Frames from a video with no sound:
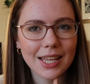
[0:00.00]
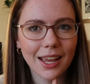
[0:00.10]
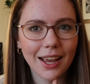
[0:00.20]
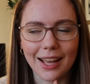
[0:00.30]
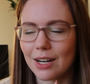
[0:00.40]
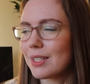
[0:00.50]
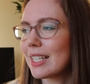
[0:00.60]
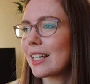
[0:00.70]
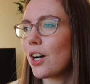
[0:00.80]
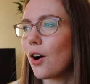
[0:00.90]
thing and I
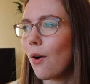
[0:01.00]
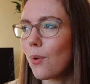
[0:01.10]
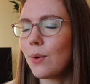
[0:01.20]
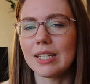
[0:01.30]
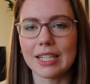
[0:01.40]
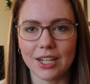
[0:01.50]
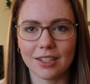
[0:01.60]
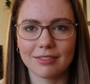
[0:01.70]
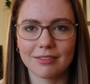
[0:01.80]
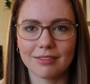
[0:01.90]
was like, oh dear,